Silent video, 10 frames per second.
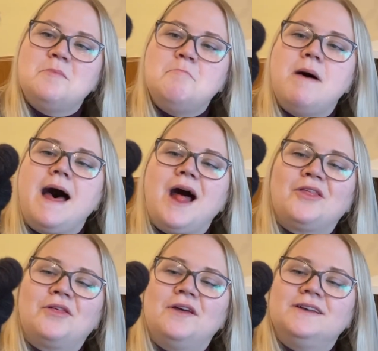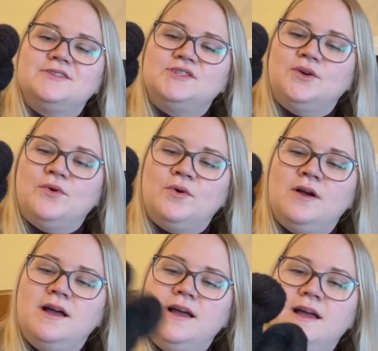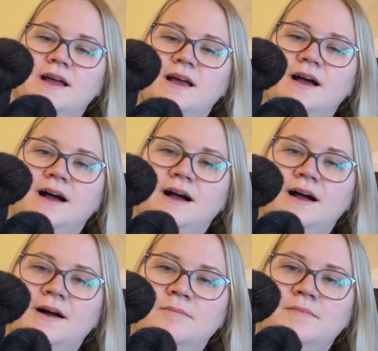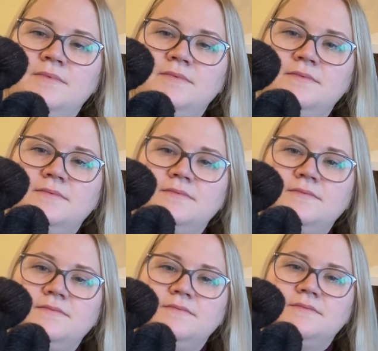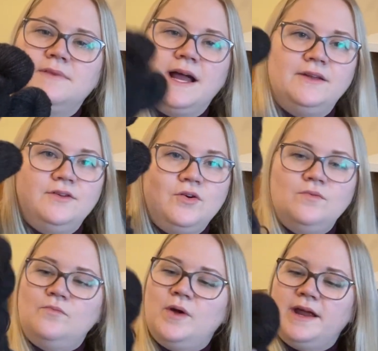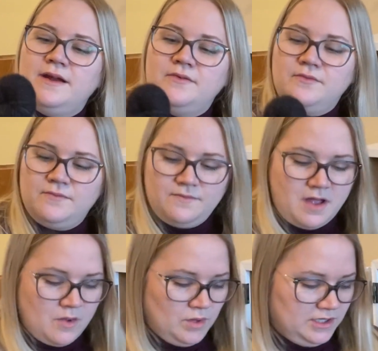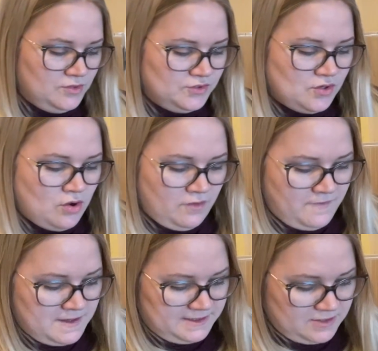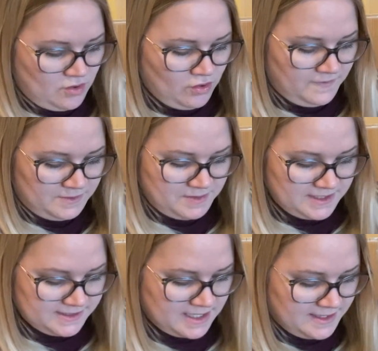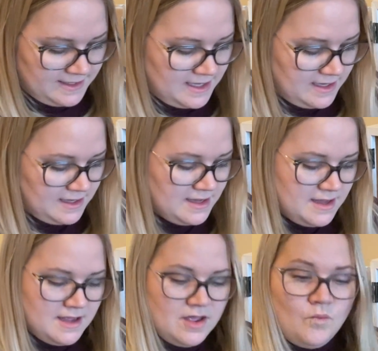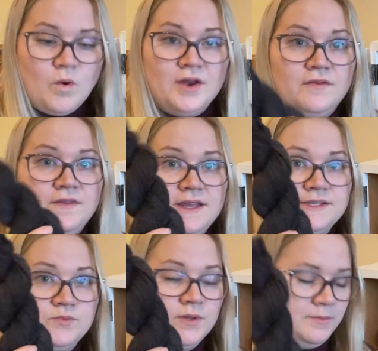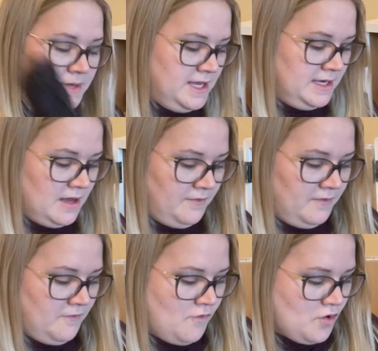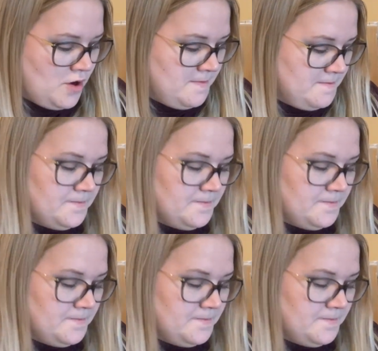bath. So I don't know where I will use all of it, because I think one of these will be enough for